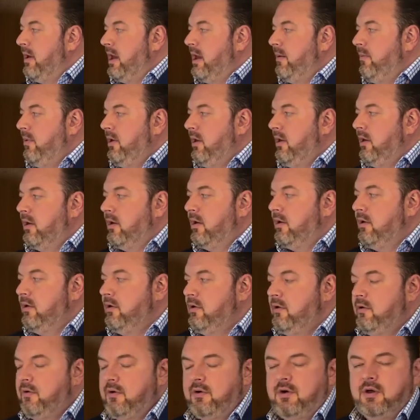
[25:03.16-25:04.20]
maybe
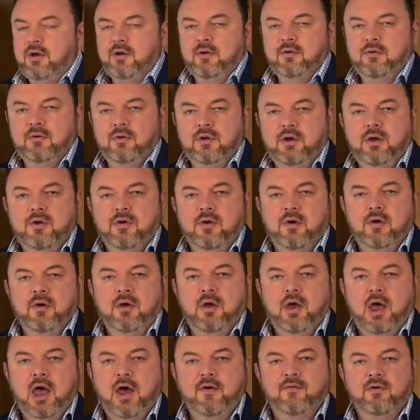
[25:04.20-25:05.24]
you can,
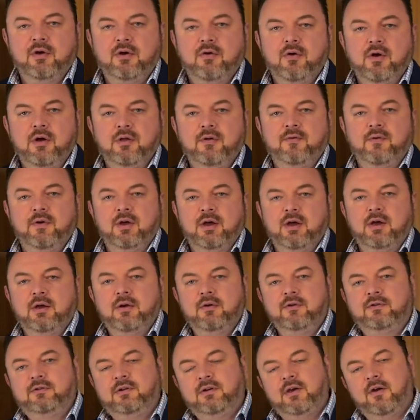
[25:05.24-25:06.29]
have a kind of
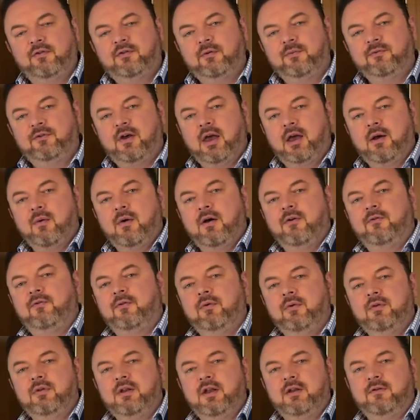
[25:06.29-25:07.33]
have some takeaway
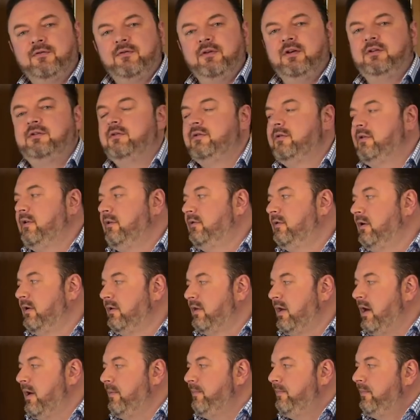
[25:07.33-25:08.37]
food, Netflix and things like
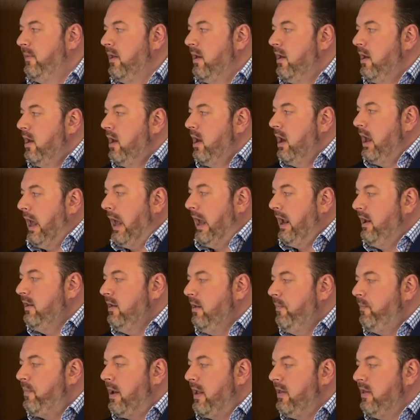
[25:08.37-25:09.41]
that.
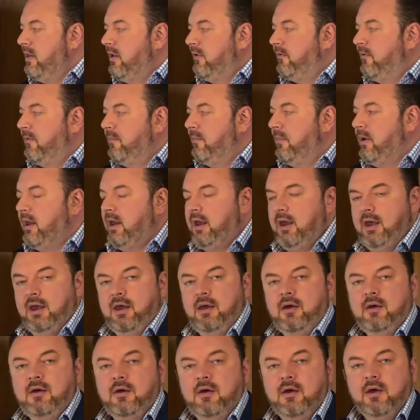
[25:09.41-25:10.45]
Independent for
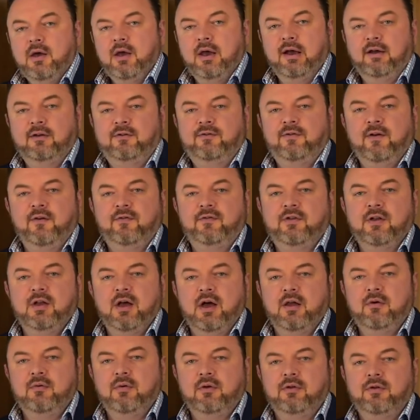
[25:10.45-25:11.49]
me is
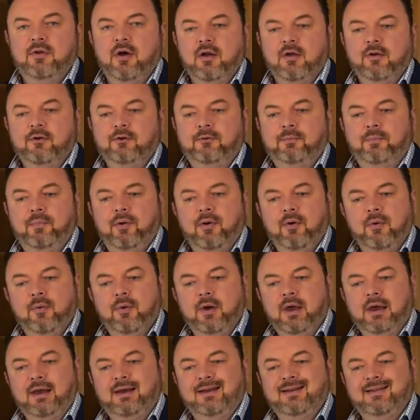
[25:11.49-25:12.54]
$1,500 per
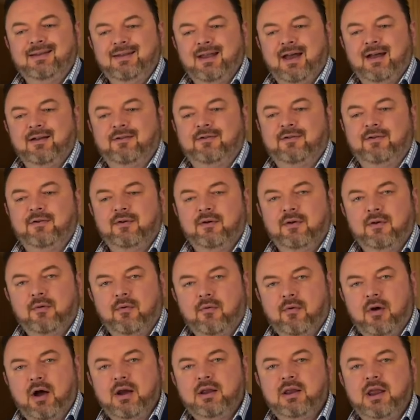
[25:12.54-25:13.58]
week net
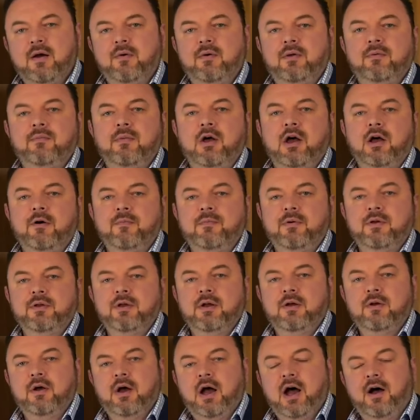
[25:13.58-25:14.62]
right now in Melbourne
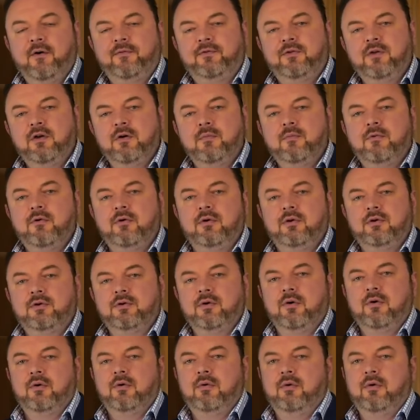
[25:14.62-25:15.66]
after your mortgage
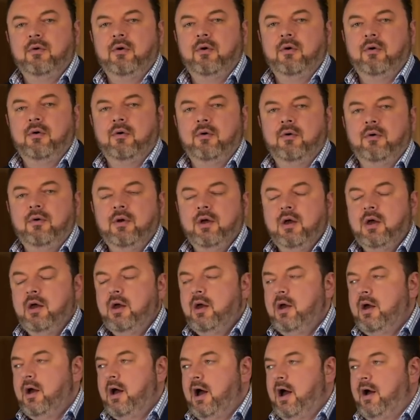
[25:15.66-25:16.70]
or
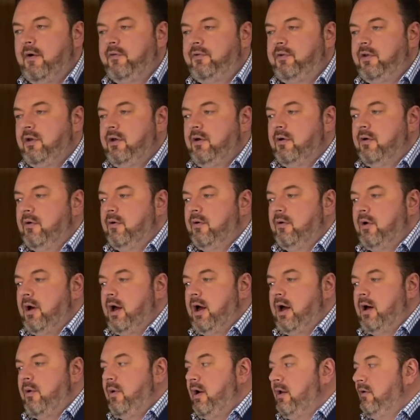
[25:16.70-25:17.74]
after your
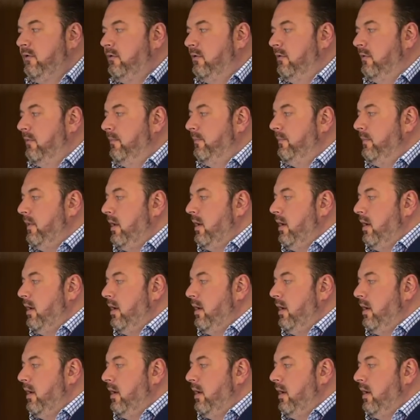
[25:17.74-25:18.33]
rental.